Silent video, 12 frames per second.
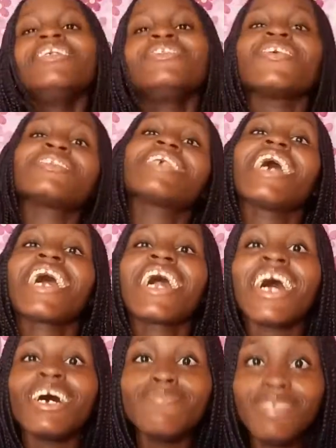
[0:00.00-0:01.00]
just
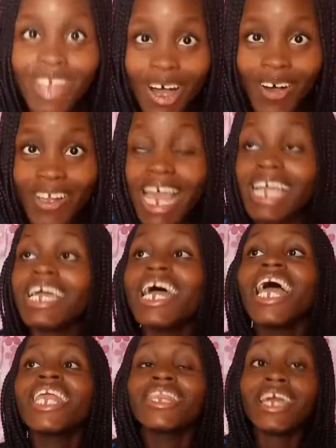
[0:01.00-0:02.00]
calm down, like
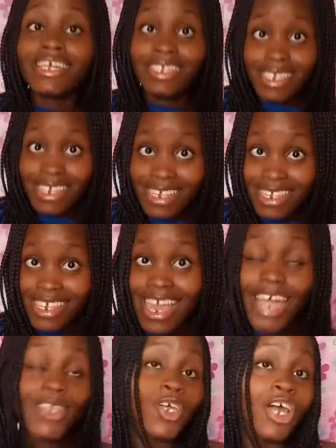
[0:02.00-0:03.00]
take it easy.
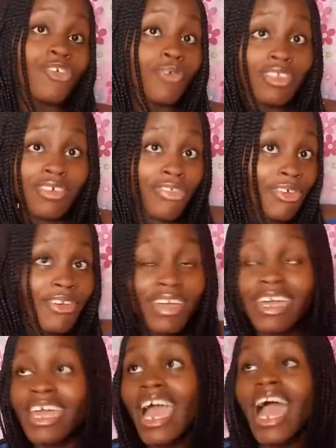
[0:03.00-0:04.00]
I know you are
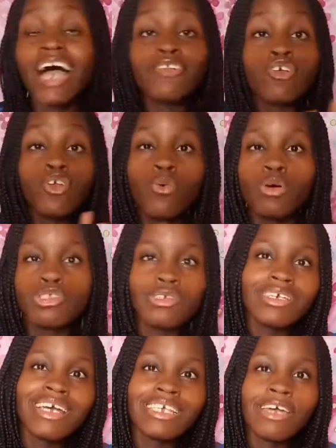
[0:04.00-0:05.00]
23, I know you want
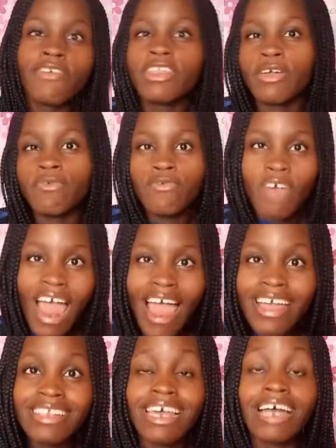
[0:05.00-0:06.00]
to get everything
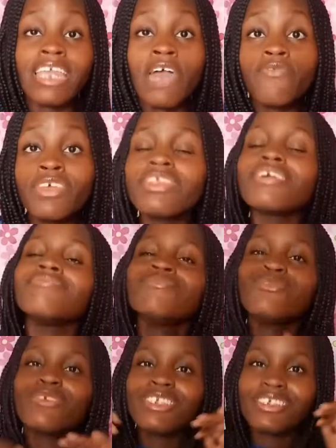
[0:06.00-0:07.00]
right and everything,
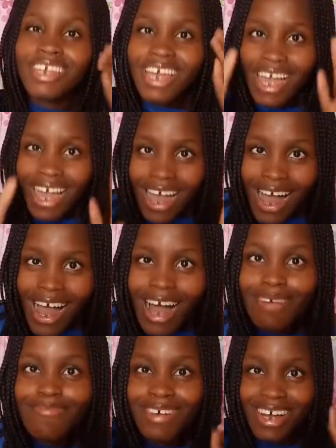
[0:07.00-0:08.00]
just
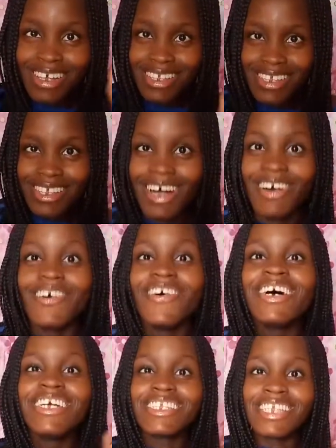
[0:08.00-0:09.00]
calm
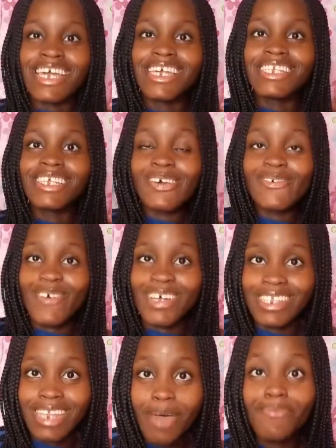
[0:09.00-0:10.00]
down, take it
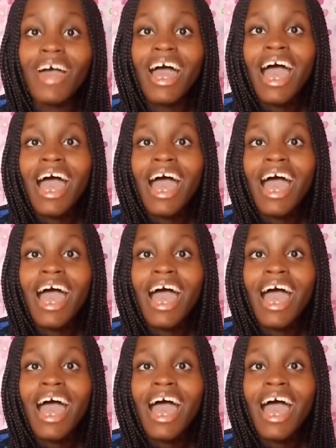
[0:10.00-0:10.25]
one step